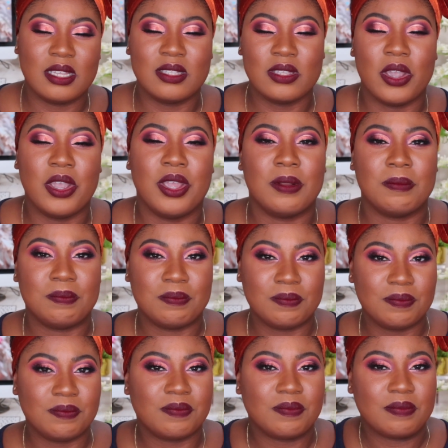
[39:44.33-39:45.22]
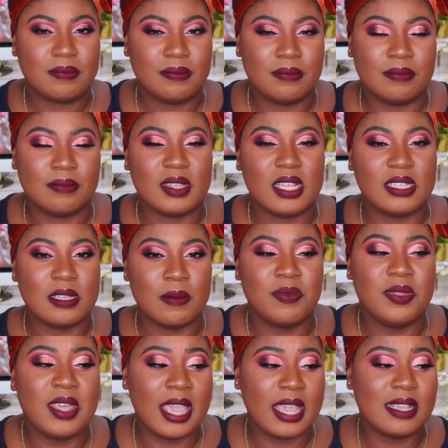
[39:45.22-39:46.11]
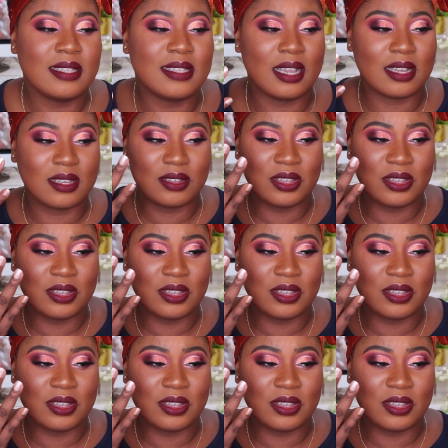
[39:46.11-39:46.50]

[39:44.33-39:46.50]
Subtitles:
So some things like,